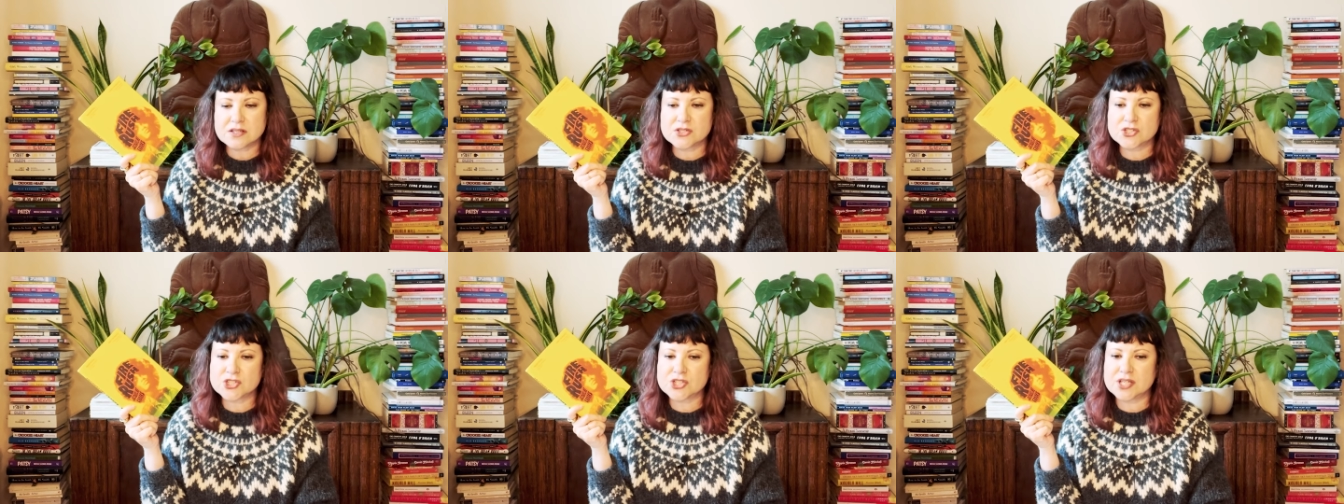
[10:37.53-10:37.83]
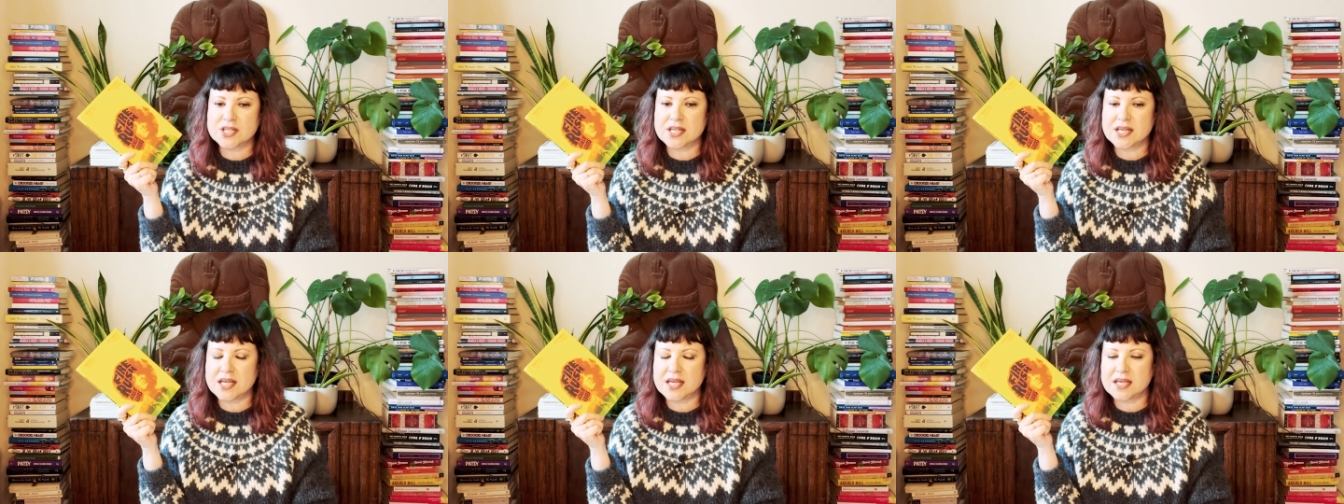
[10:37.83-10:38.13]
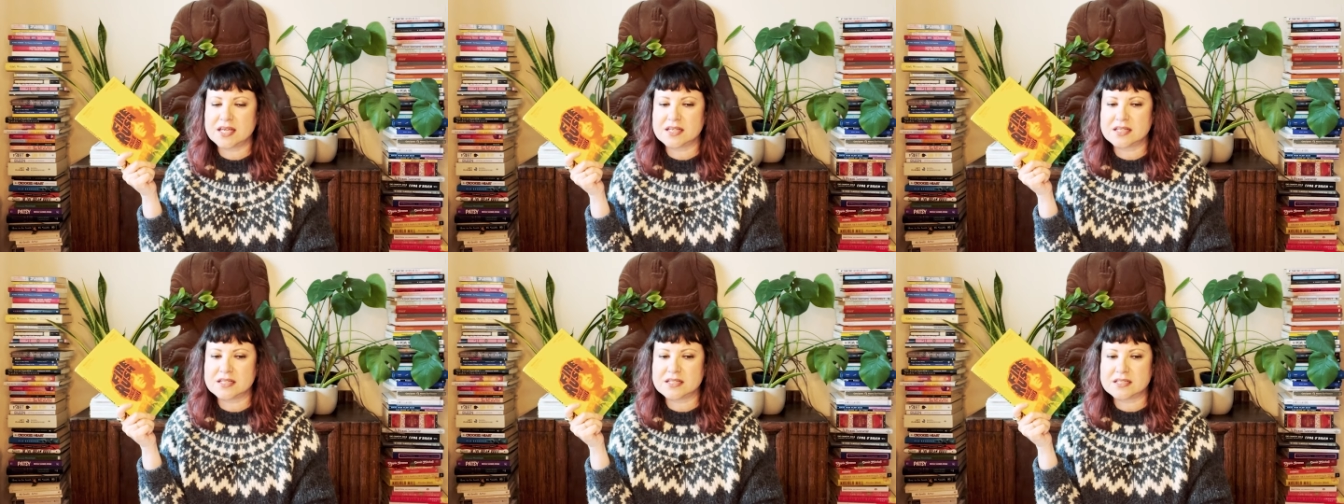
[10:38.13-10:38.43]
She
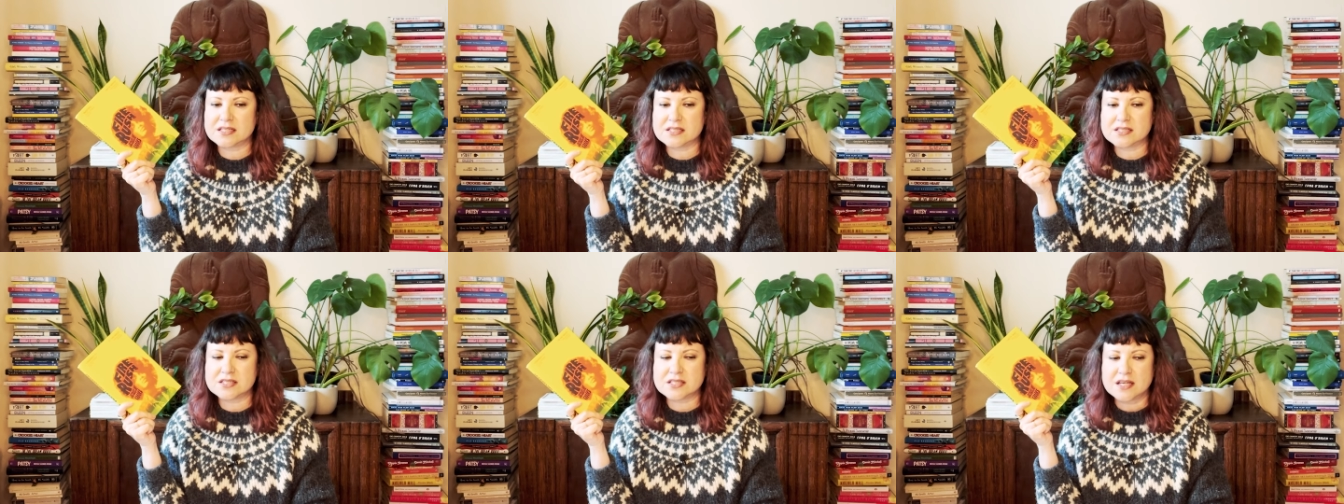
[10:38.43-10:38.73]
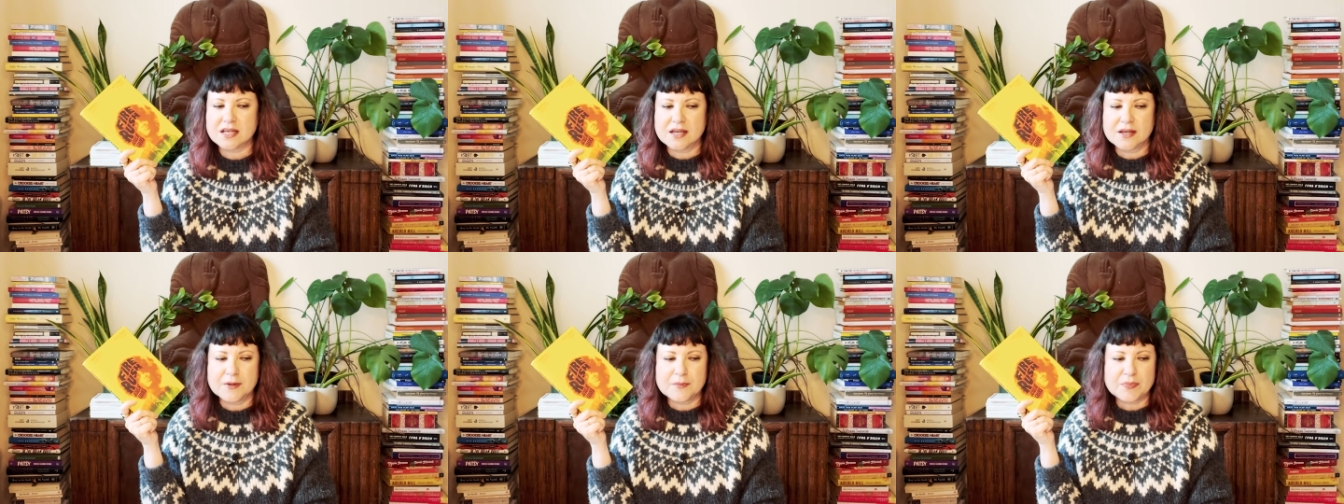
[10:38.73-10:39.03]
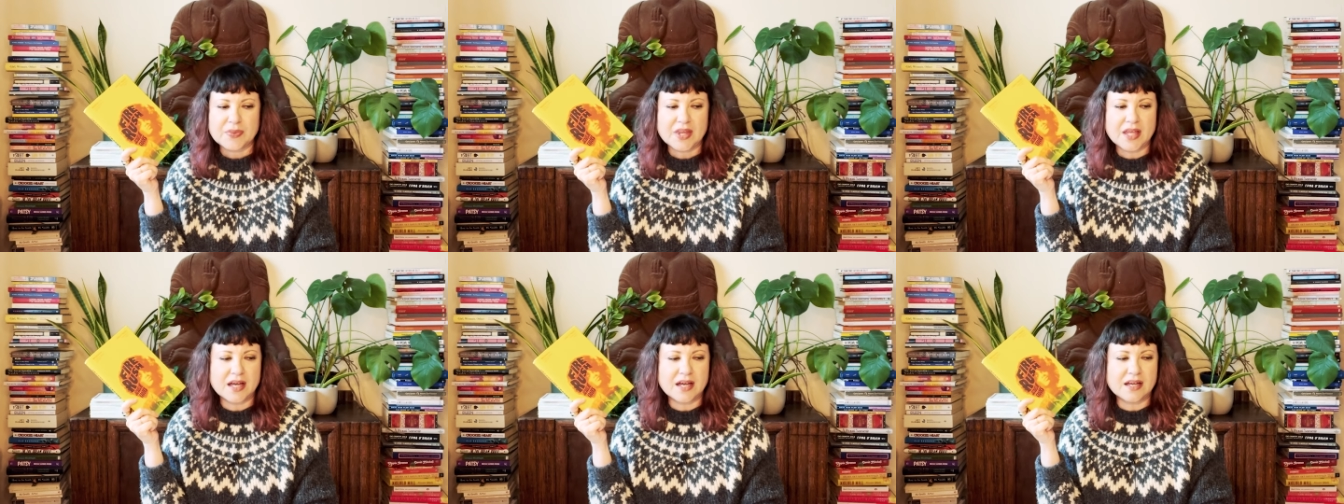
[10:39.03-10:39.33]
is
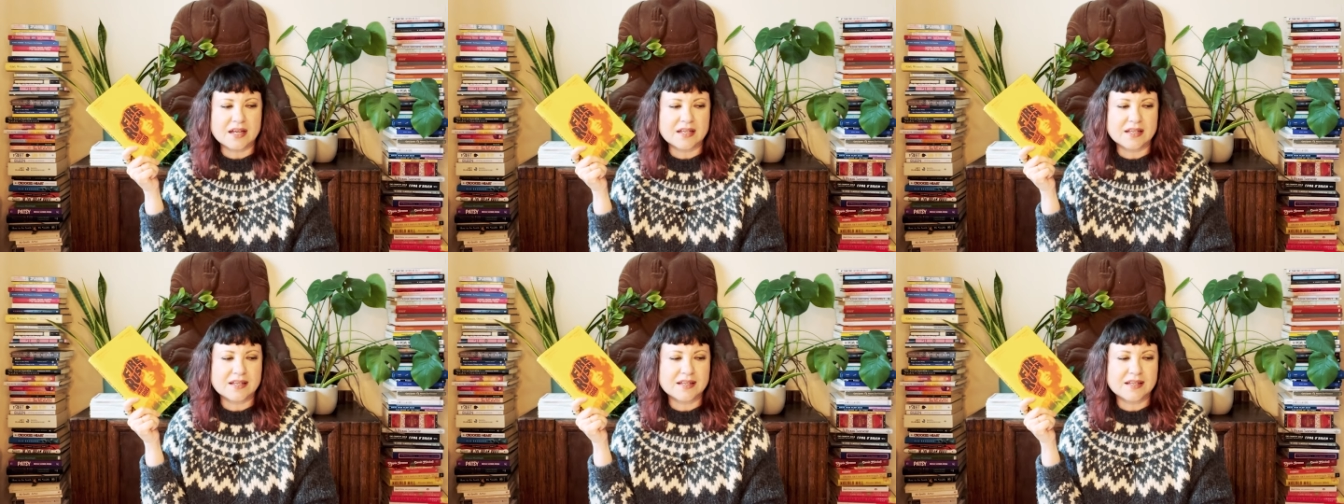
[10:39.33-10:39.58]
uh,